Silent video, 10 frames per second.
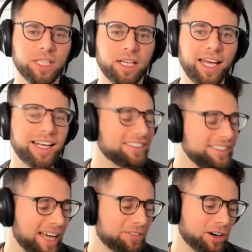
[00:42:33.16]
and know? It's
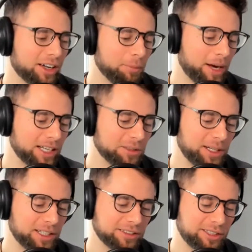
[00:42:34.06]
never, in my
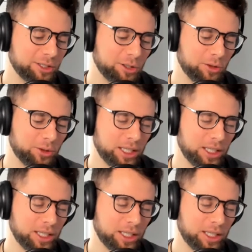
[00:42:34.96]
experience too.